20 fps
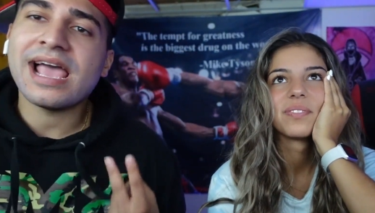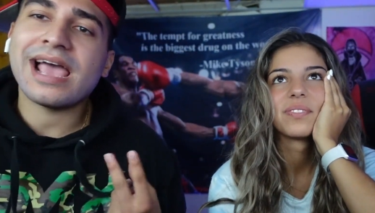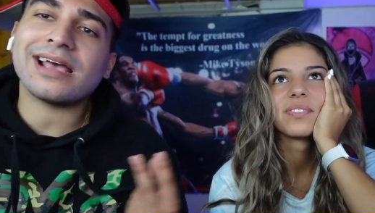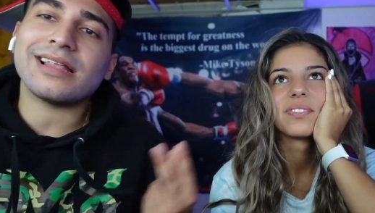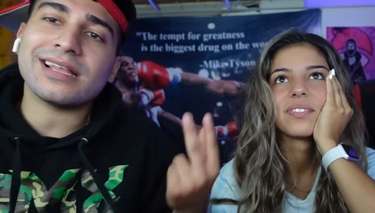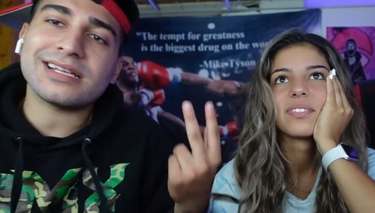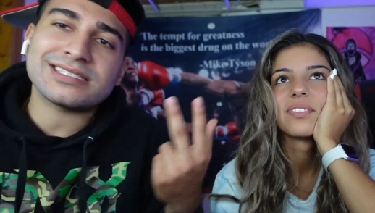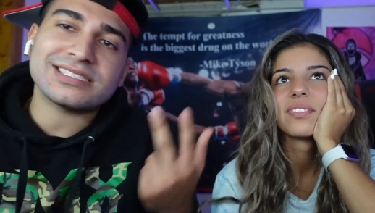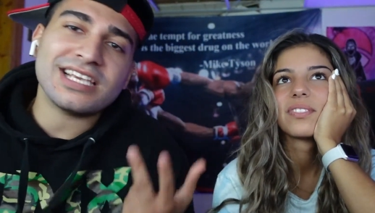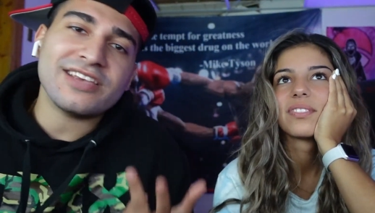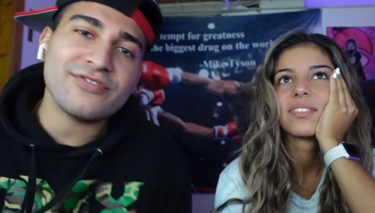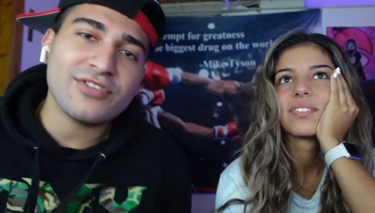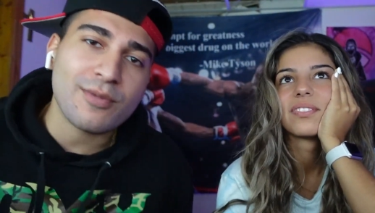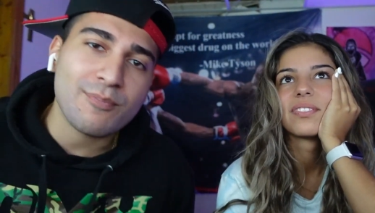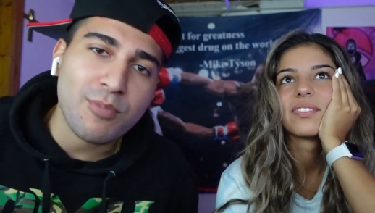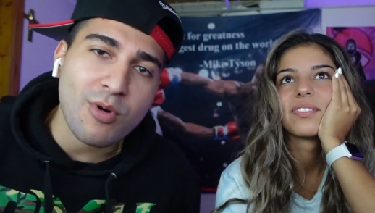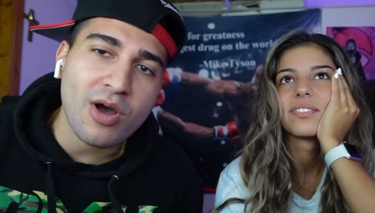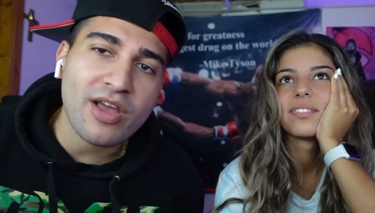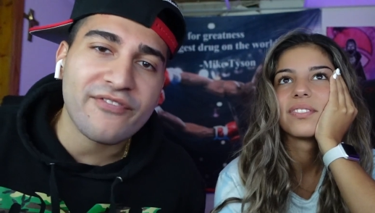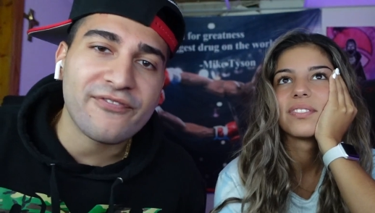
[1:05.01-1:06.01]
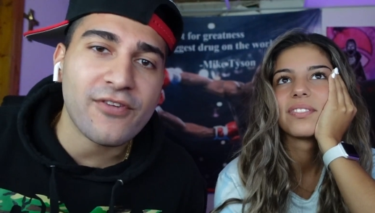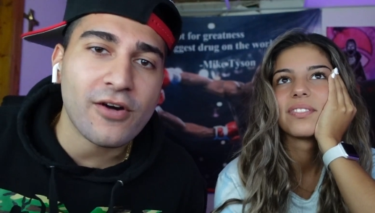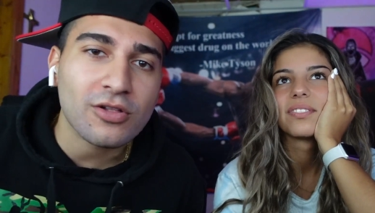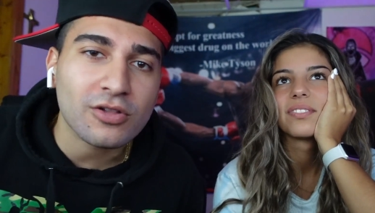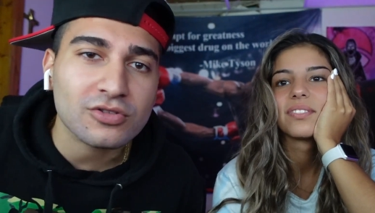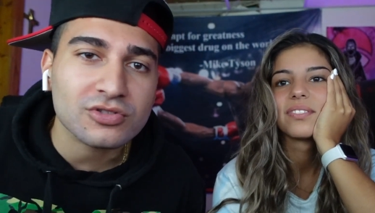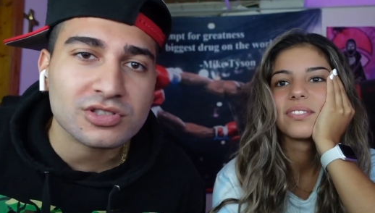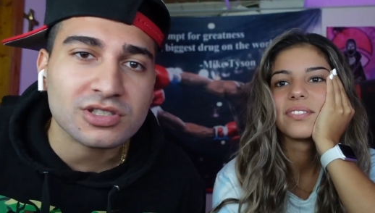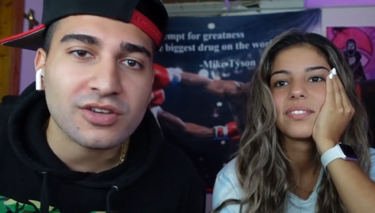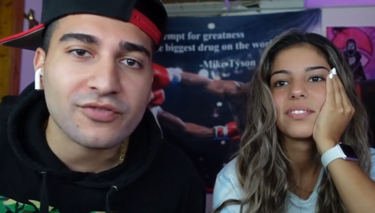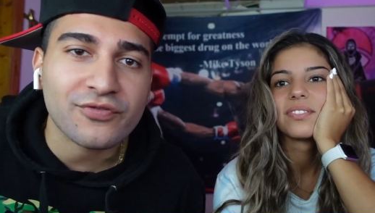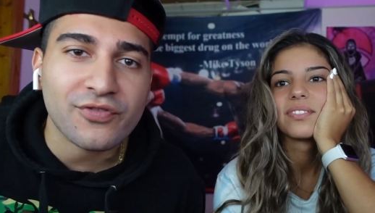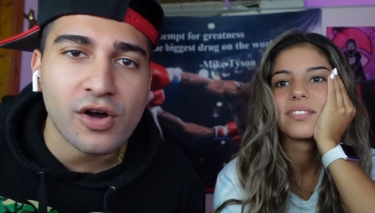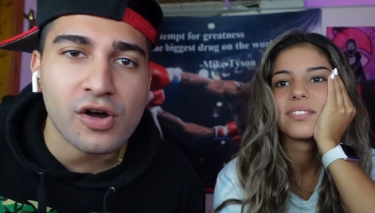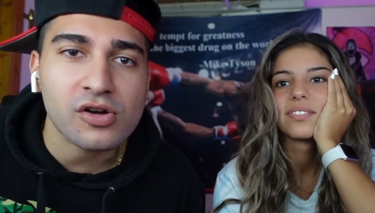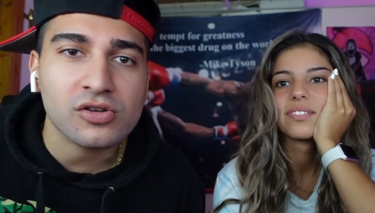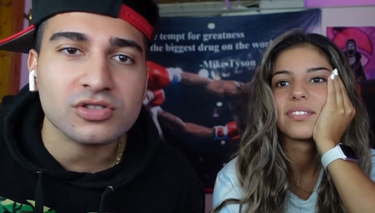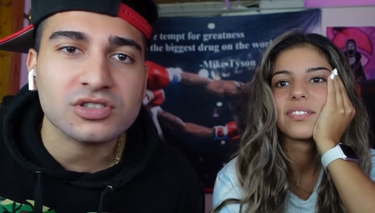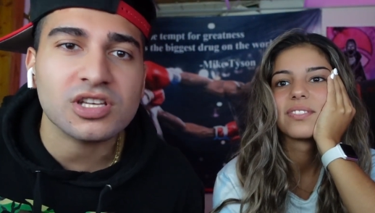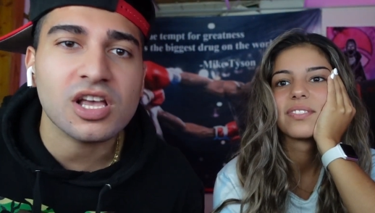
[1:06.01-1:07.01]
Speaker 1: And let's see if your boy follows,
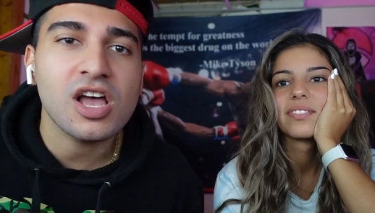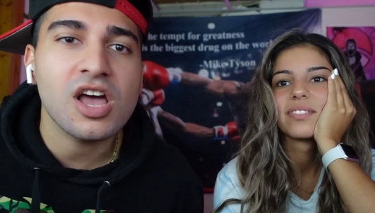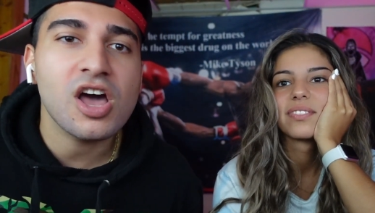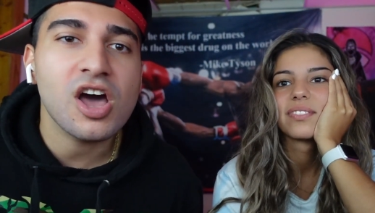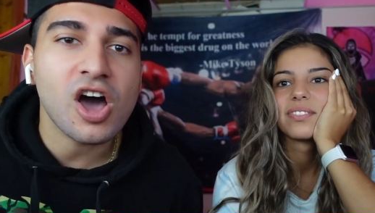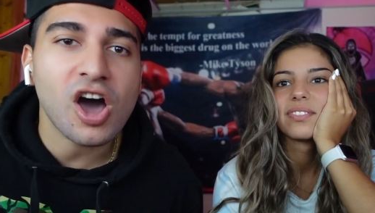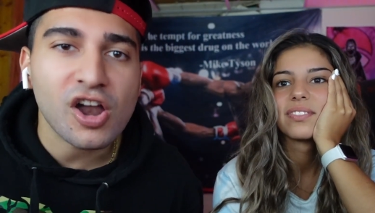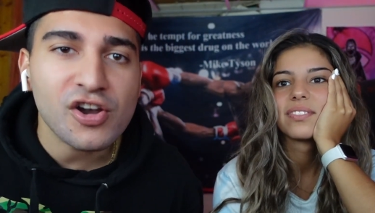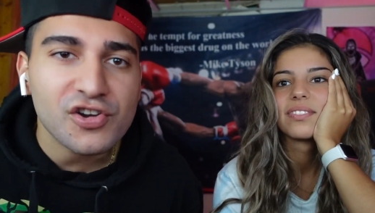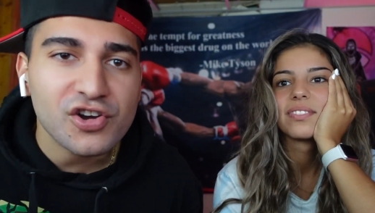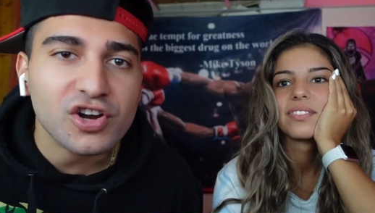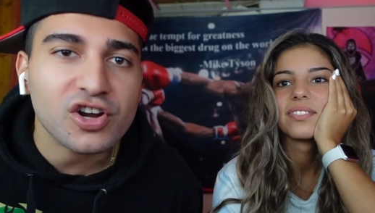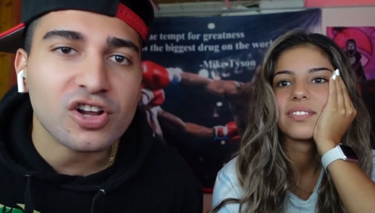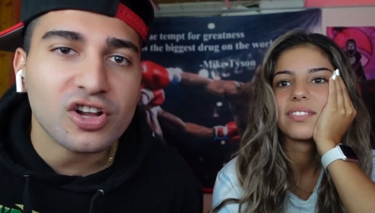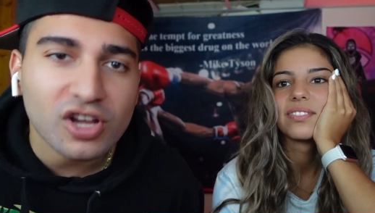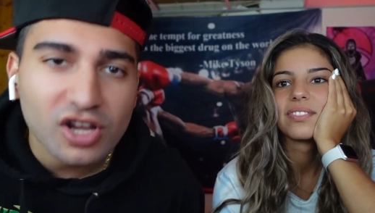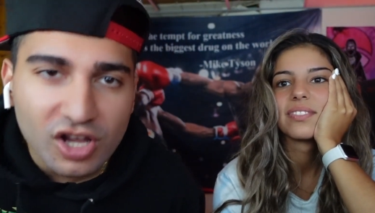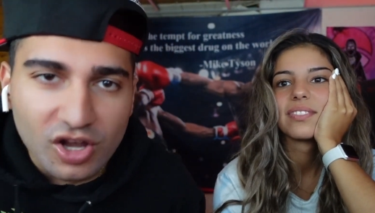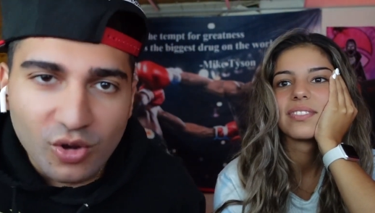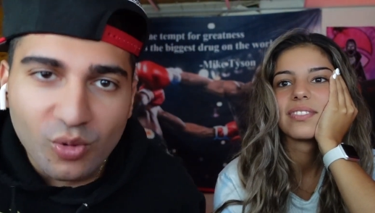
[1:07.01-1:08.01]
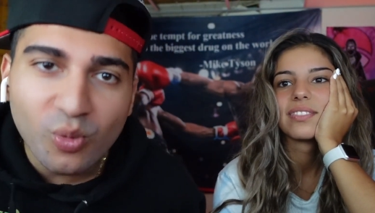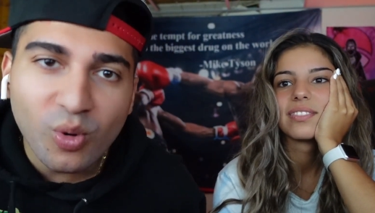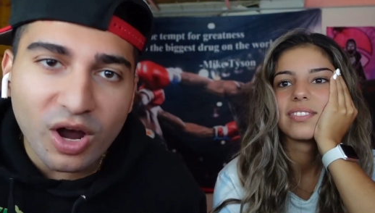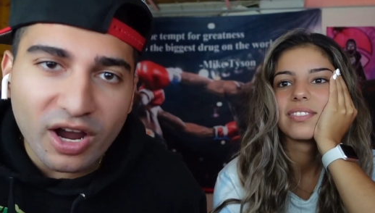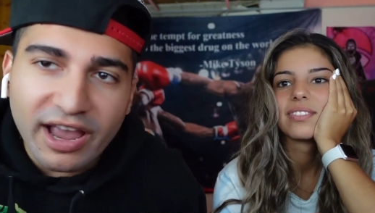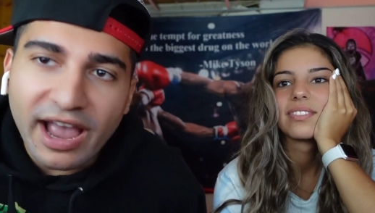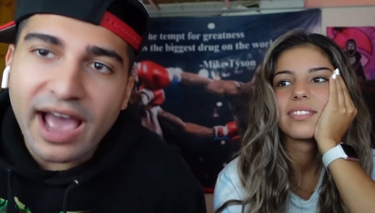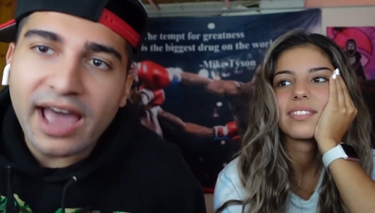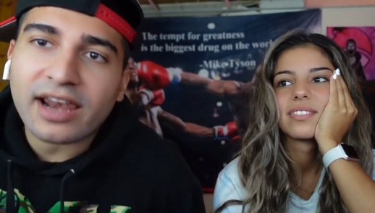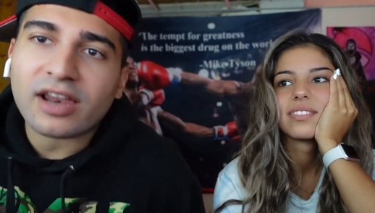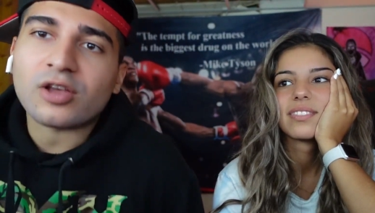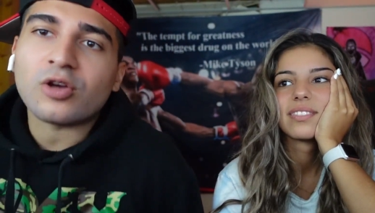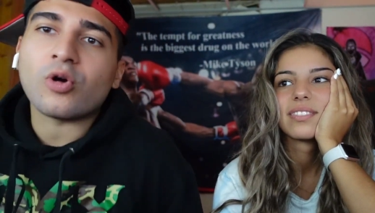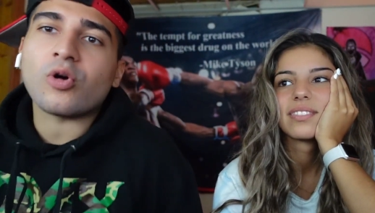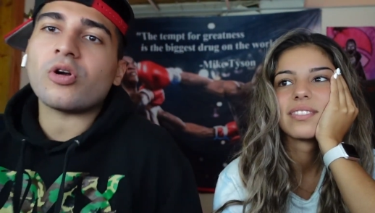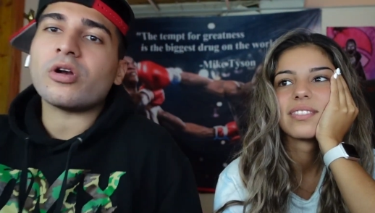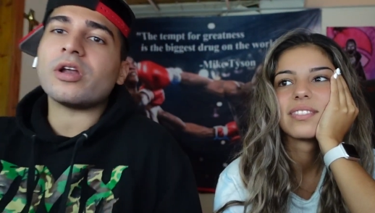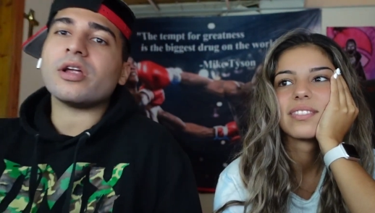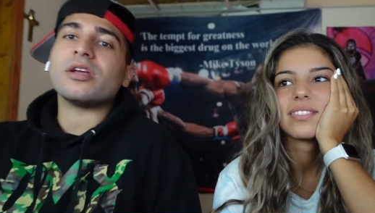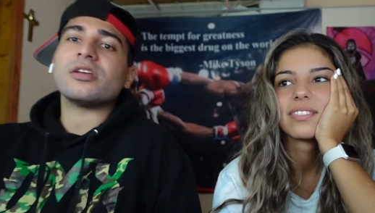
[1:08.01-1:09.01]
falls under what
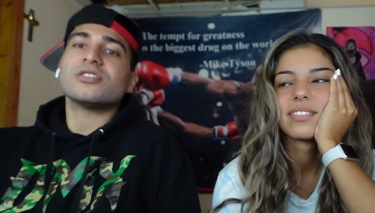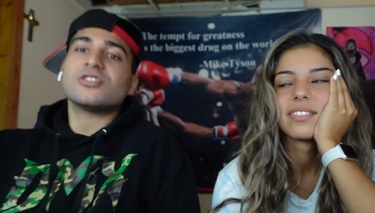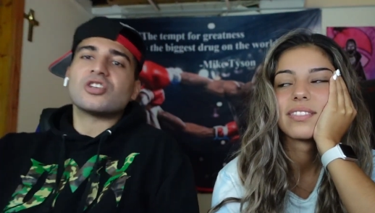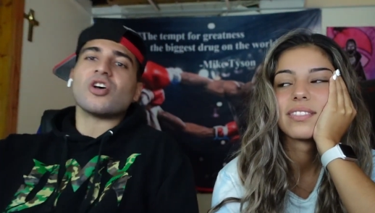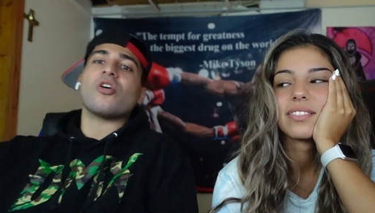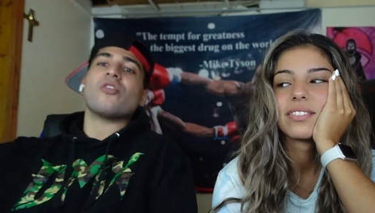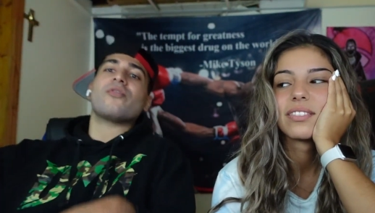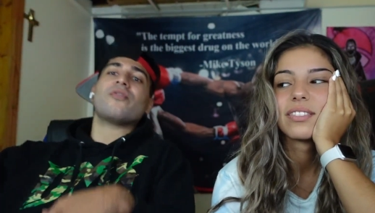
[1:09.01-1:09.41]
category. So